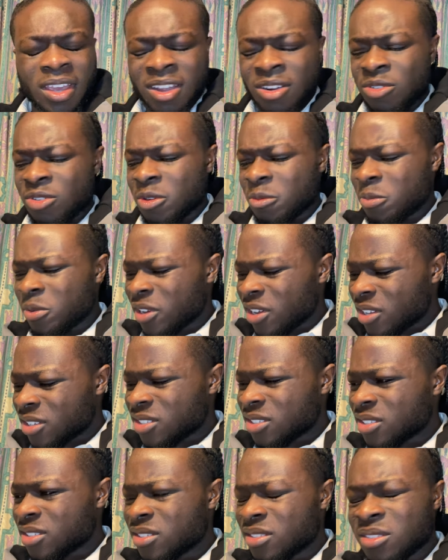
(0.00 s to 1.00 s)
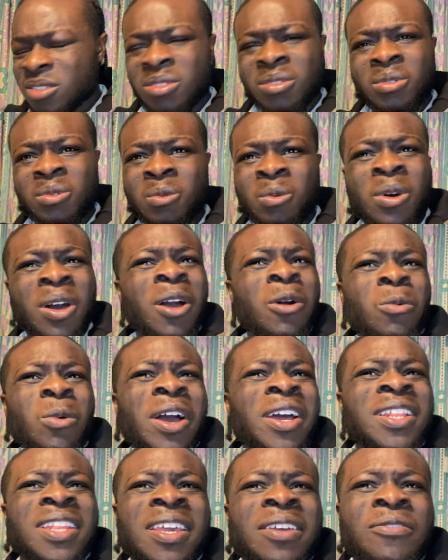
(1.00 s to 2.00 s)
Angry Birds? Why
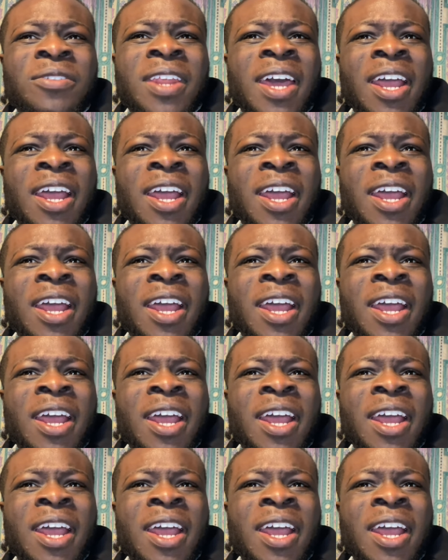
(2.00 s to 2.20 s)
are they even